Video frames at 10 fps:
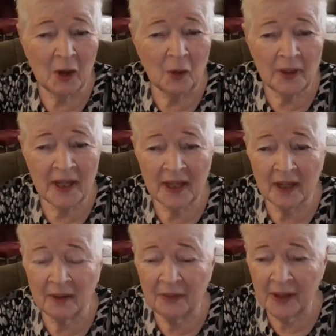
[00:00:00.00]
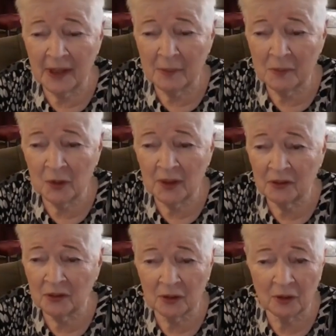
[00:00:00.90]
Okay, I think I'm
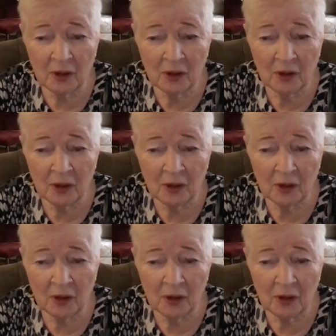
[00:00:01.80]
going to